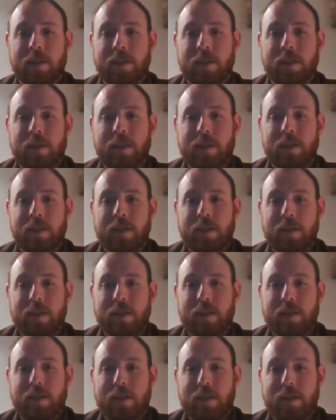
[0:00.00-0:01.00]

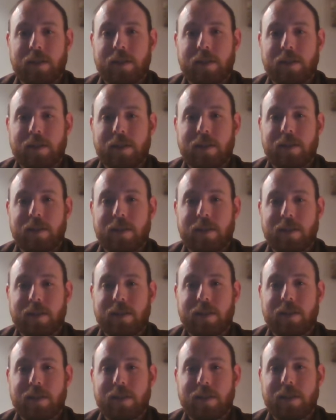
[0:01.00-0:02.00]

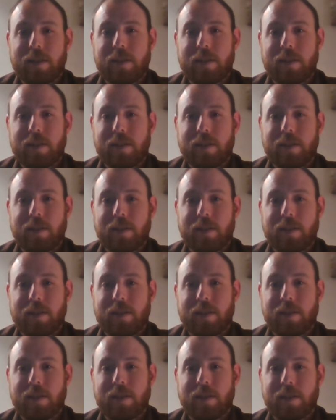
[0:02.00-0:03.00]

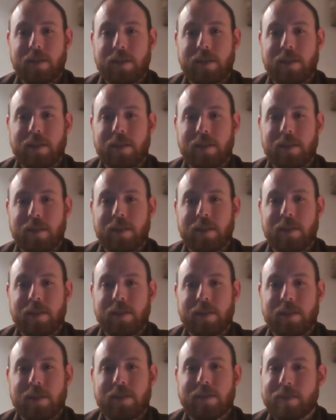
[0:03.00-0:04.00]

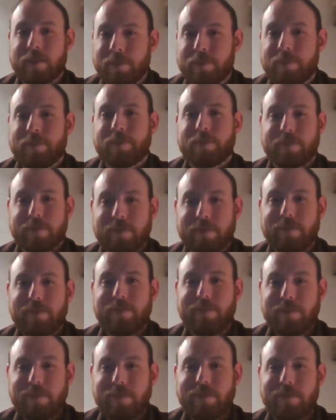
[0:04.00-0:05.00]

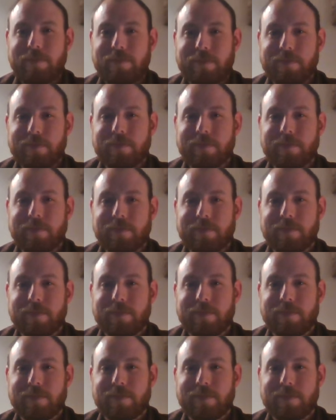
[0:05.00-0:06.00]

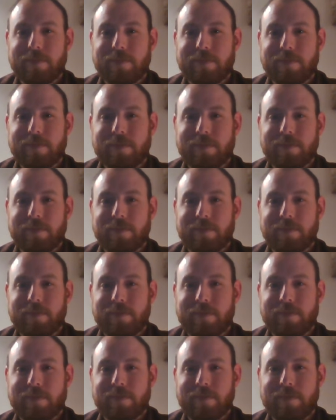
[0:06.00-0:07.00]

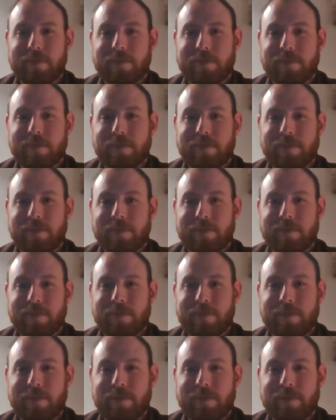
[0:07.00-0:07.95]
(not speaking)